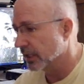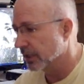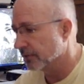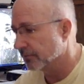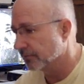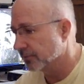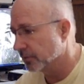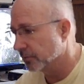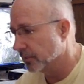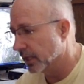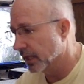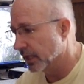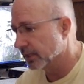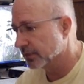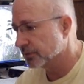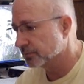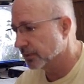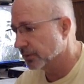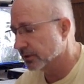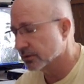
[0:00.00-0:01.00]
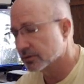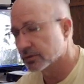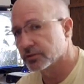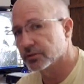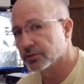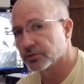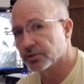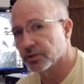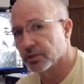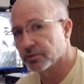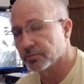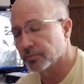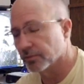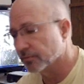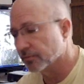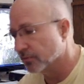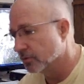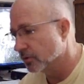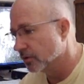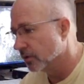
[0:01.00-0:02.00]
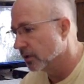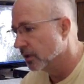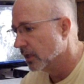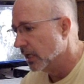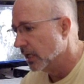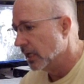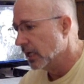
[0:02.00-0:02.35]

had a few bad experiences in church before.